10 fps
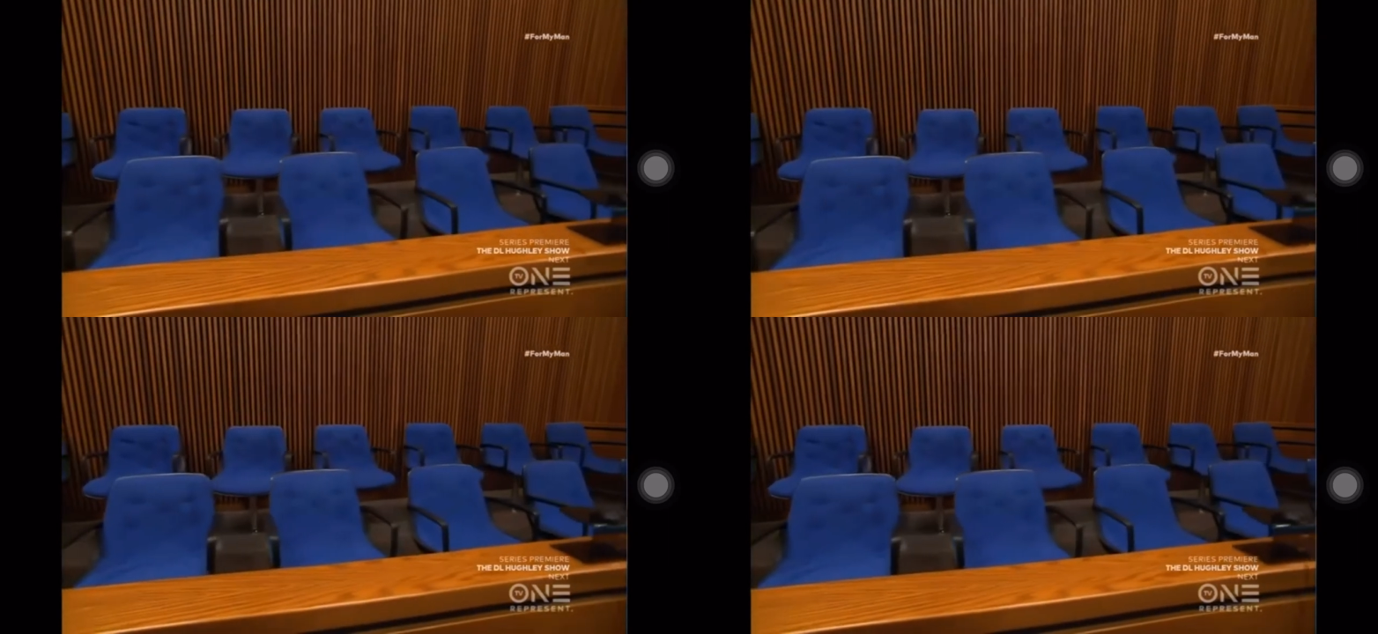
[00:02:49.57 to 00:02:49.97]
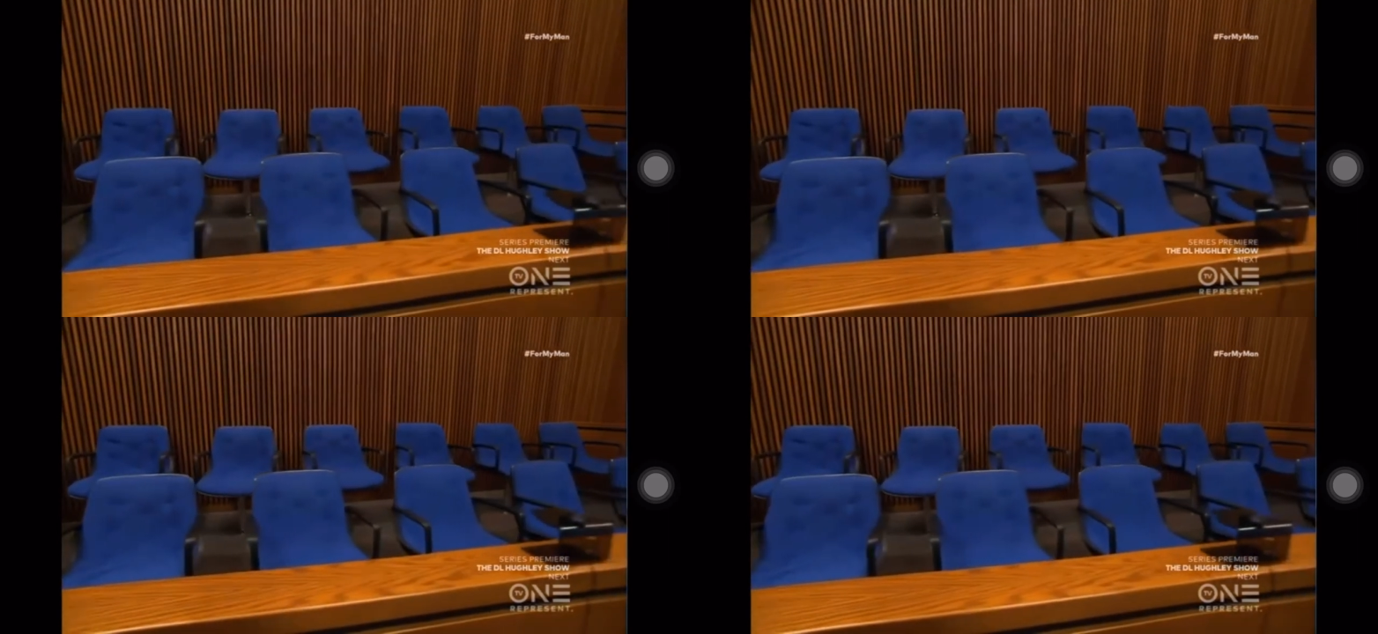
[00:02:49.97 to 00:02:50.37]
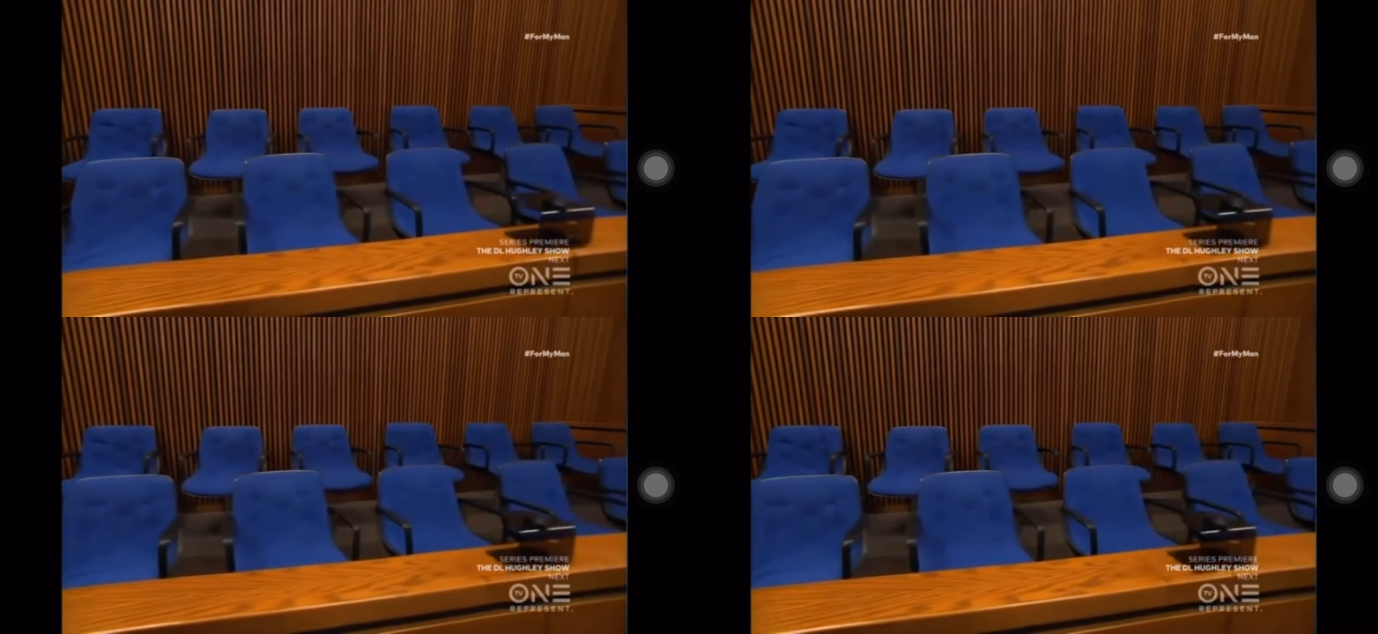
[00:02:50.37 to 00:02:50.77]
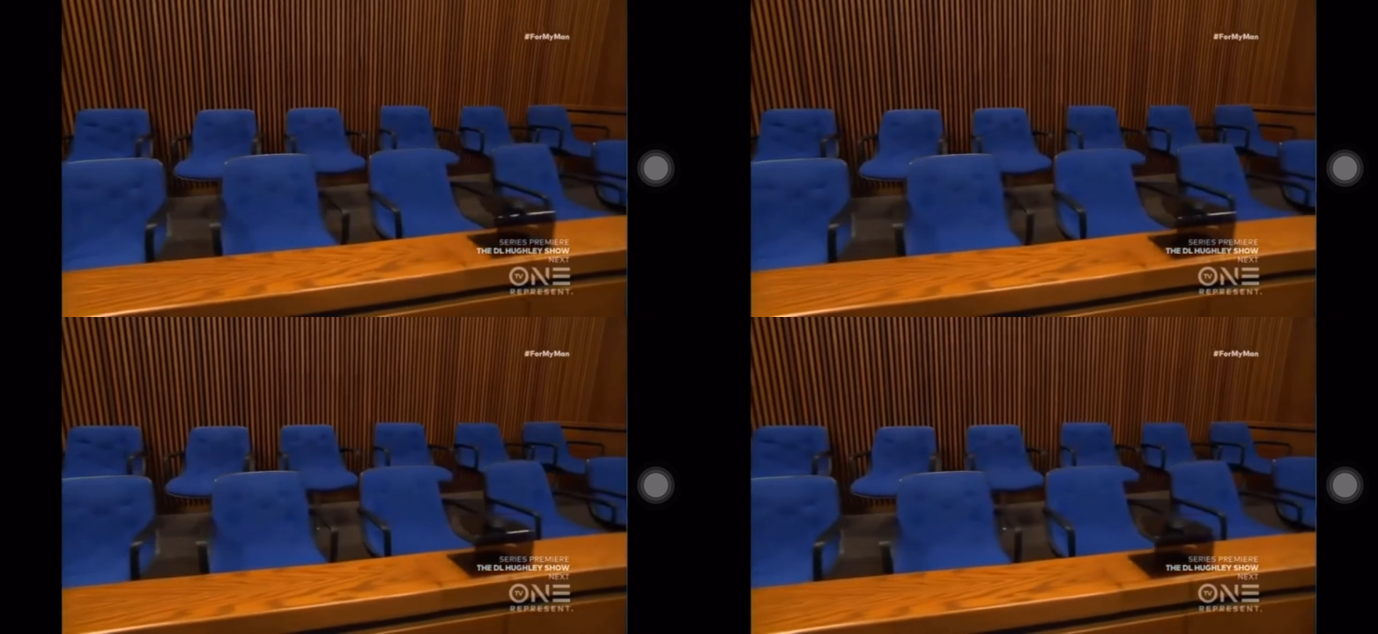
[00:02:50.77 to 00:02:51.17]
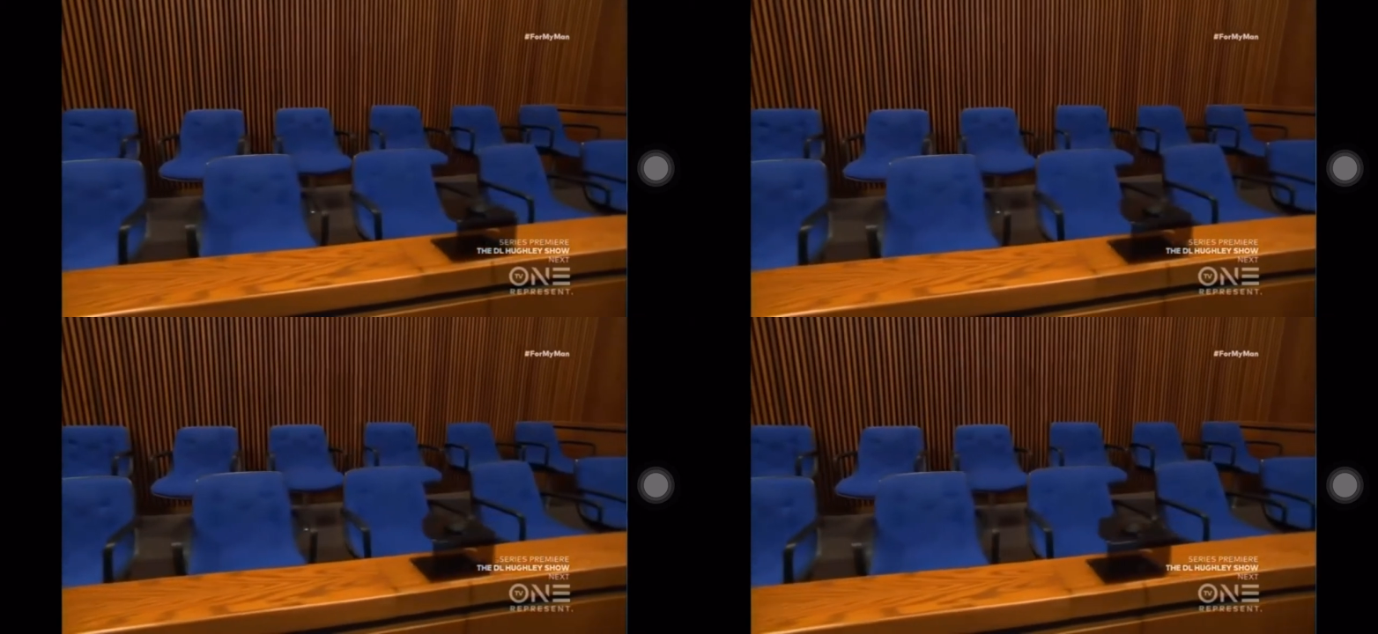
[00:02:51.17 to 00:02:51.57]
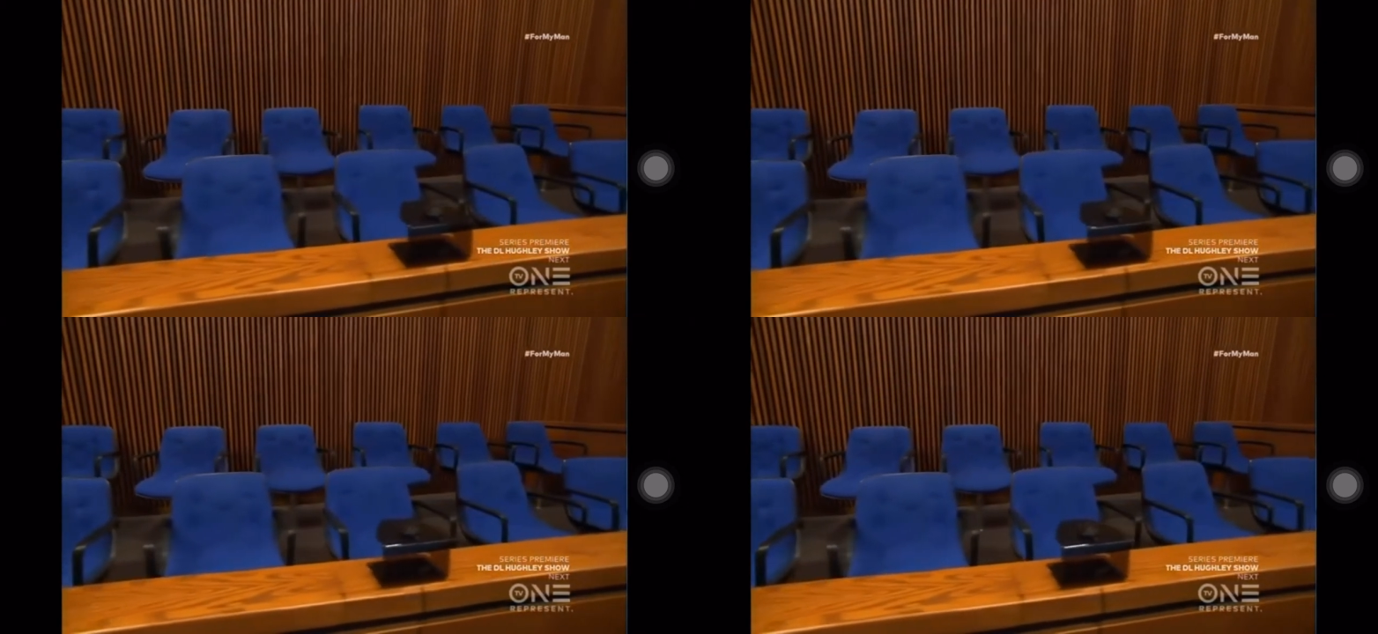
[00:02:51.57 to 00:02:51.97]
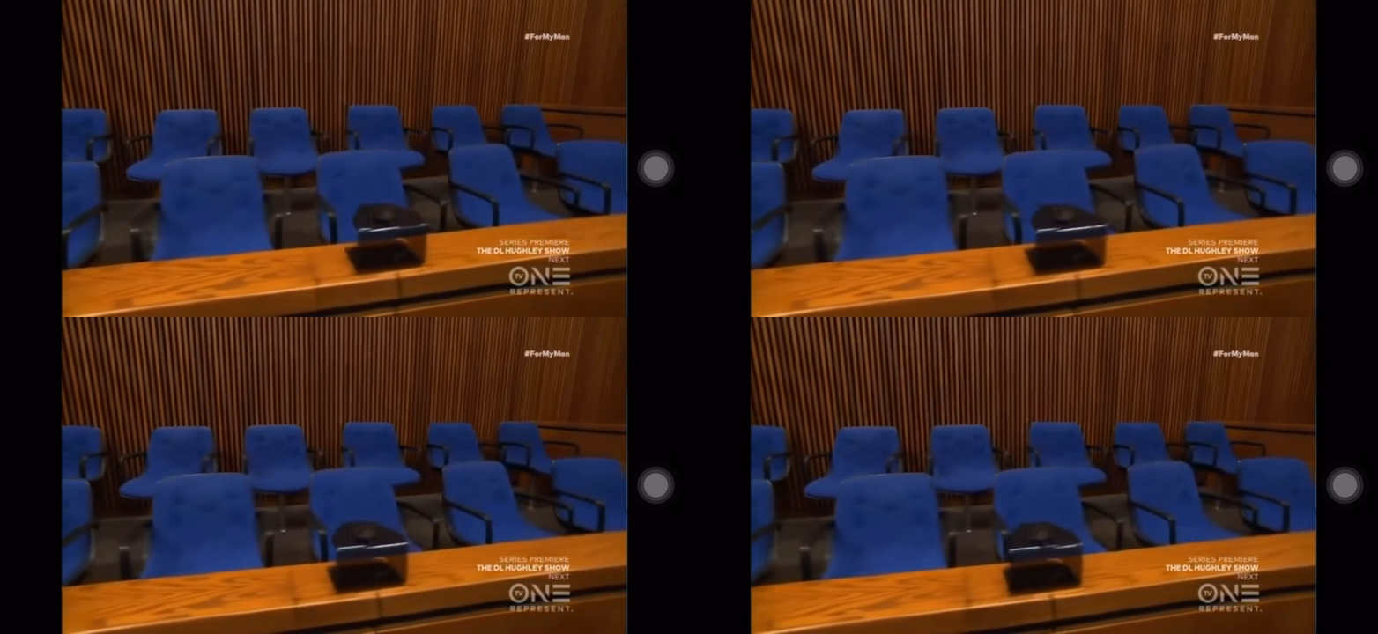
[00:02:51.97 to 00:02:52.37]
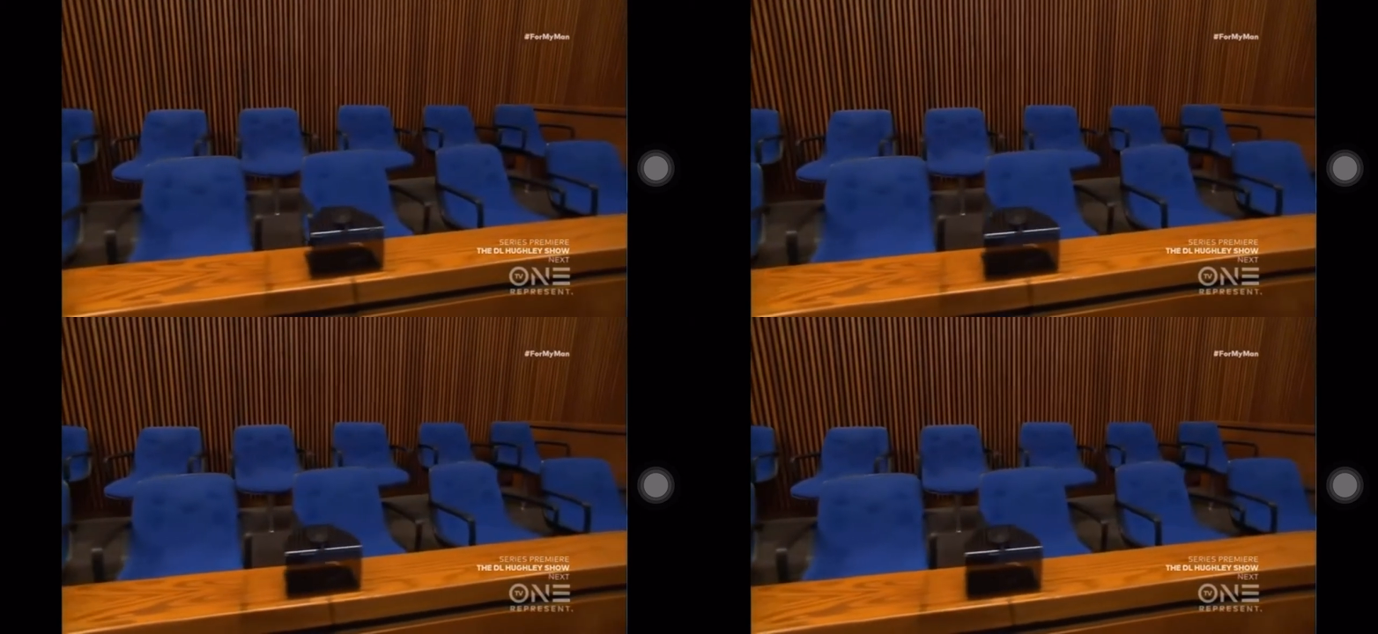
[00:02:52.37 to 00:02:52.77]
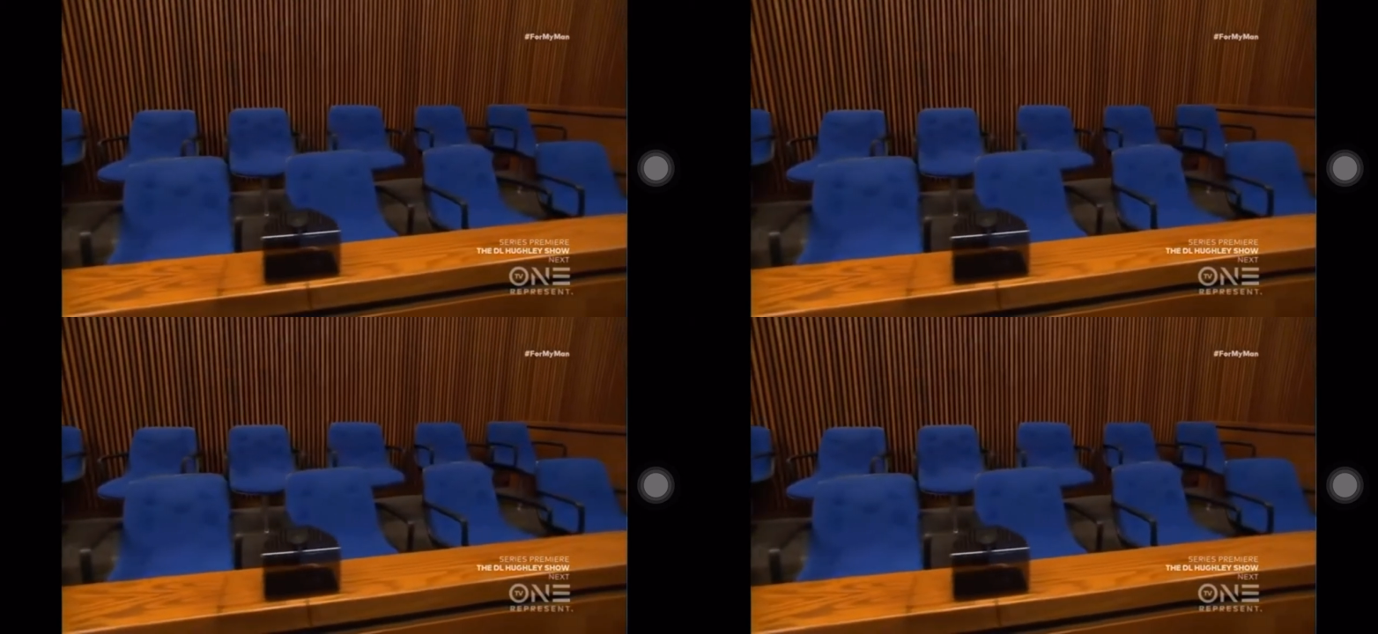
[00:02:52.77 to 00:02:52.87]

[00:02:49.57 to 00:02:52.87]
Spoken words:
Nobody's mouth can be seen.